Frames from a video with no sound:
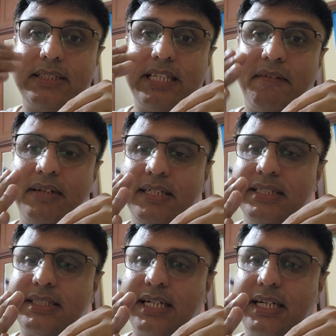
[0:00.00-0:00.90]
They will
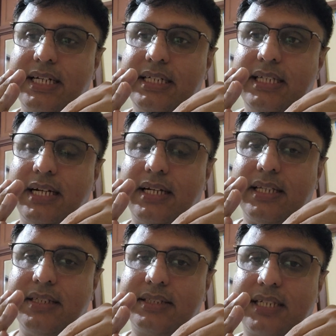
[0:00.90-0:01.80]
discredit
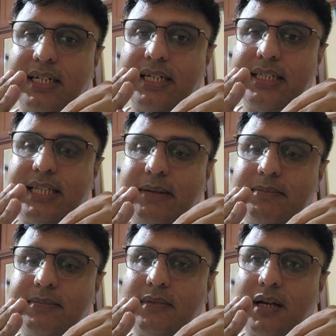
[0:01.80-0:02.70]

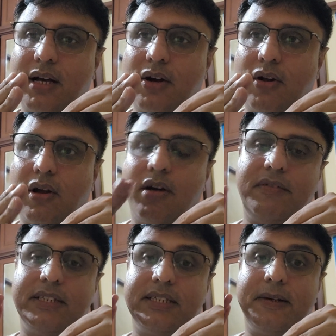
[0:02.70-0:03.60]
them along
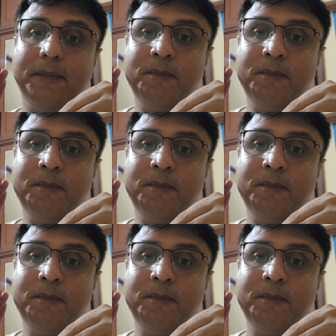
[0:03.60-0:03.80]
with it,